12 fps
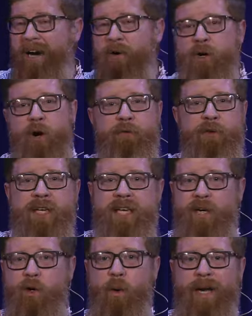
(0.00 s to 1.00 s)
I don't know if he
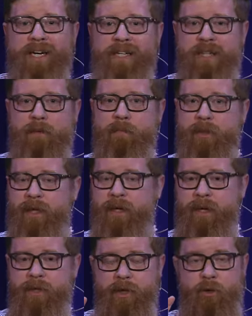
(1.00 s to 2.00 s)
equated the, the,
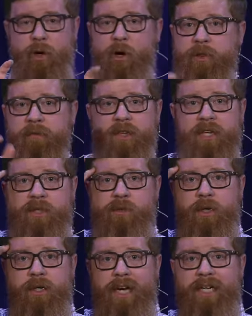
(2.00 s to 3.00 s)
the growth of the
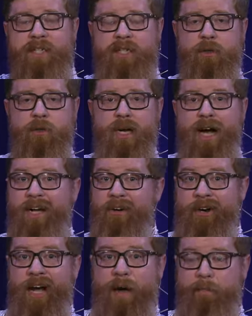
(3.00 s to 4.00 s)
Israelites to God or
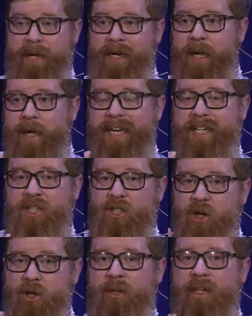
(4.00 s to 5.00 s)
not, but he
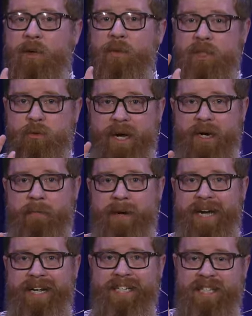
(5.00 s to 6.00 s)
certainly was threatened
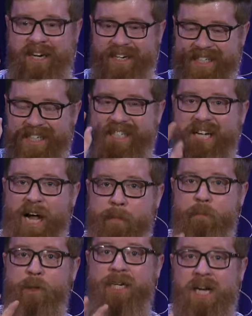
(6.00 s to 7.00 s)
by it. He's trying to
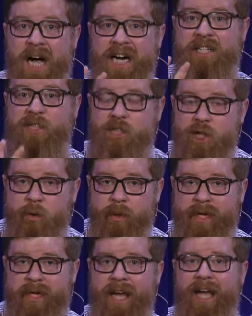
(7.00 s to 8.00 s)
stop what God is
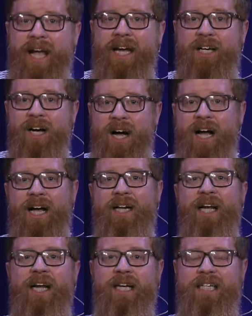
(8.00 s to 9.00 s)
doing, and God
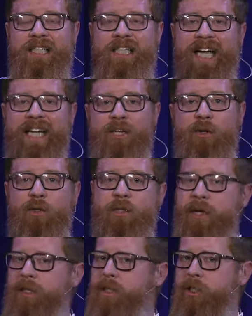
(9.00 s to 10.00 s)
continues
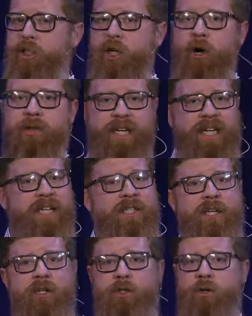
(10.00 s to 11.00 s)
to show that he is
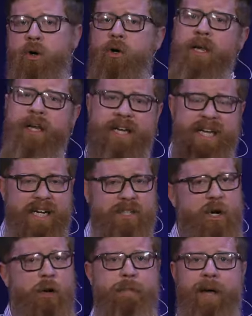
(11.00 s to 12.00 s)
in control, he has
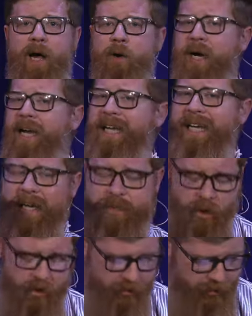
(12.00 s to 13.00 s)
all power, he has all